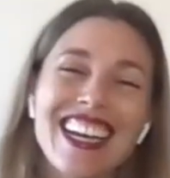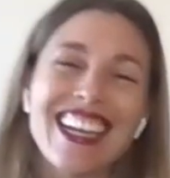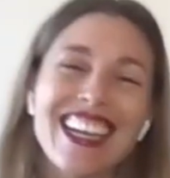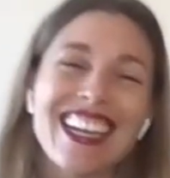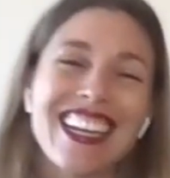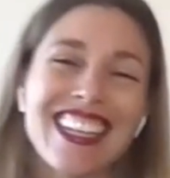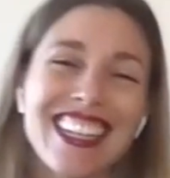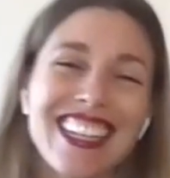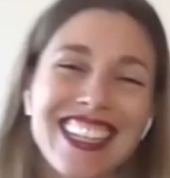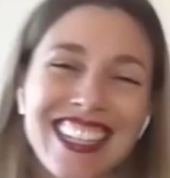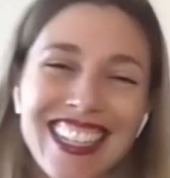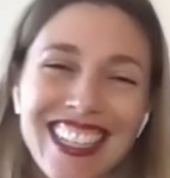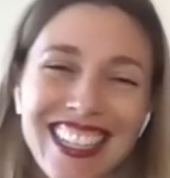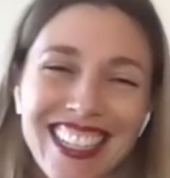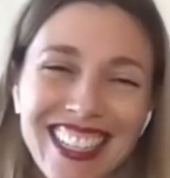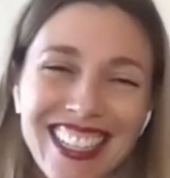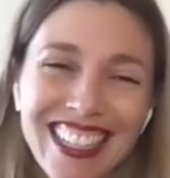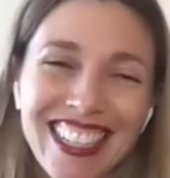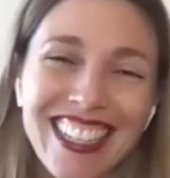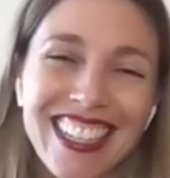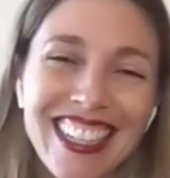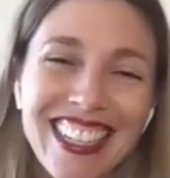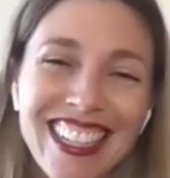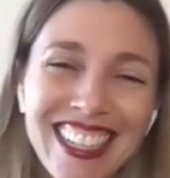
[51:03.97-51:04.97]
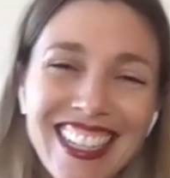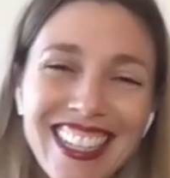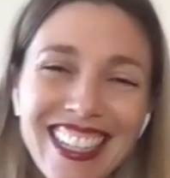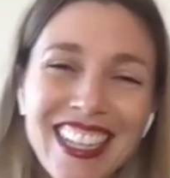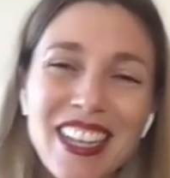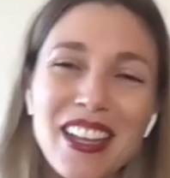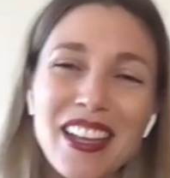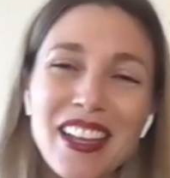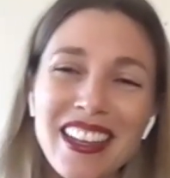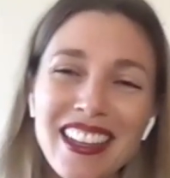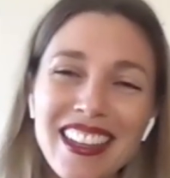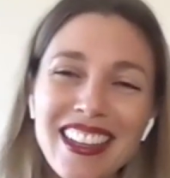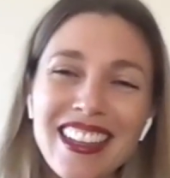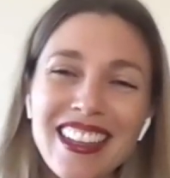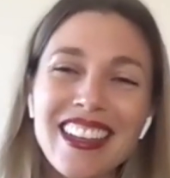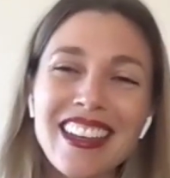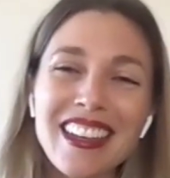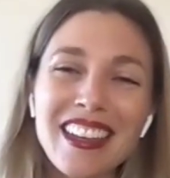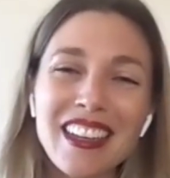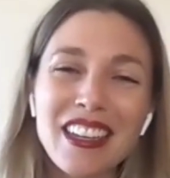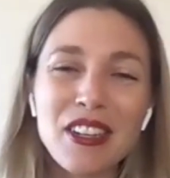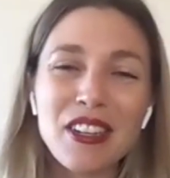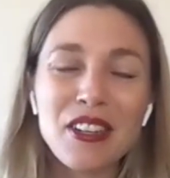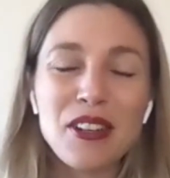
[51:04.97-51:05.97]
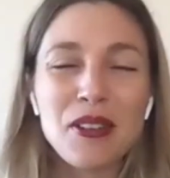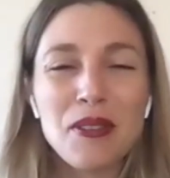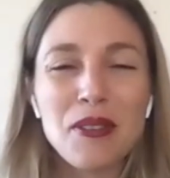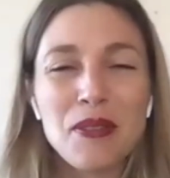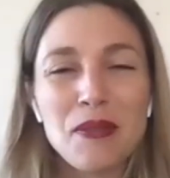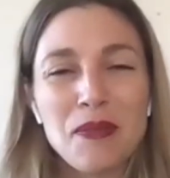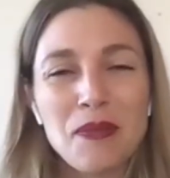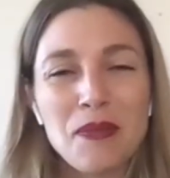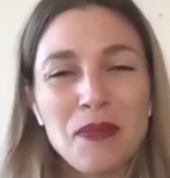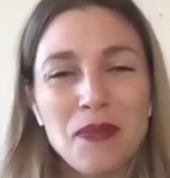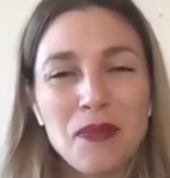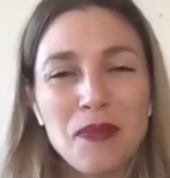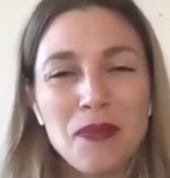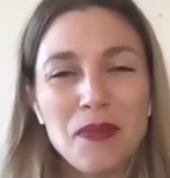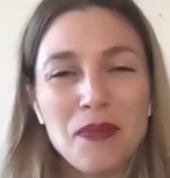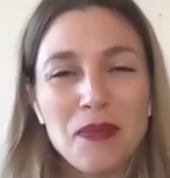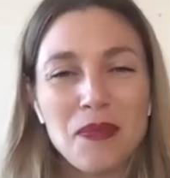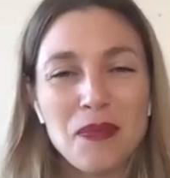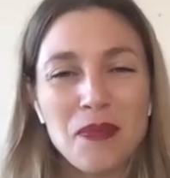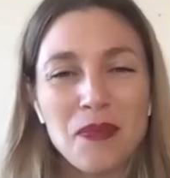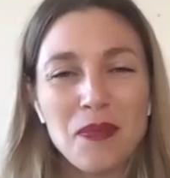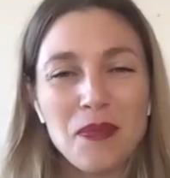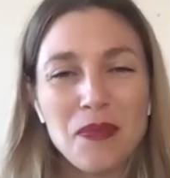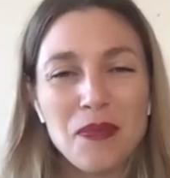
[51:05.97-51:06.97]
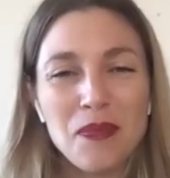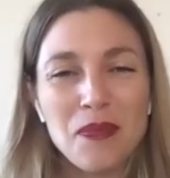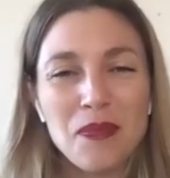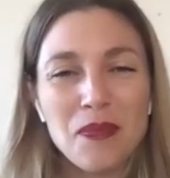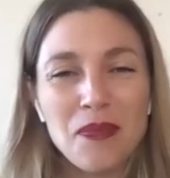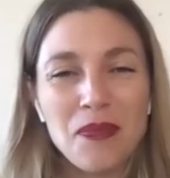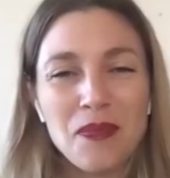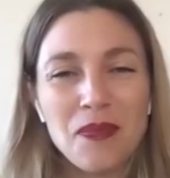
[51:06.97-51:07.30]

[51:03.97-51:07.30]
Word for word: And we're together. And we're just doing it together, you know?